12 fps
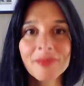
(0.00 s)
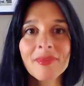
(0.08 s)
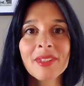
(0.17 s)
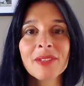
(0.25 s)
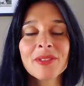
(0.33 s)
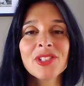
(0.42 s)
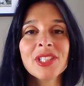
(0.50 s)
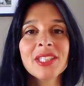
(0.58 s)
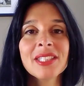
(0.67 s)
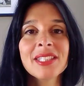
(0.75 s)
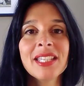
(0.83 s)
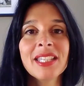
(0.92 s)
which is
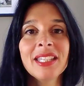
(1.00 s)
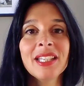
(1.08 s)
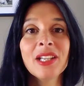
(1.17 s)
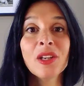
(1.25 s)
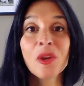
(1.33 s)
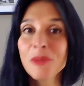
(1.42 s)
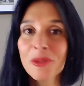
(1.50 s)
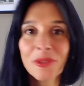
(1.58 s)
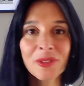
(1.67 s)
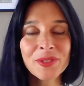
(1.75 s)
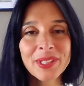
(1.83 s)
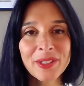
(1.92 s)
a global
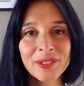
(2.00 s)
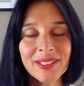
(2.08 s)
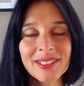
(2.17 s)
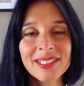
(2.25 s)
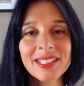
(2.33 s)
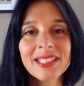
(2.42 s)
consultancy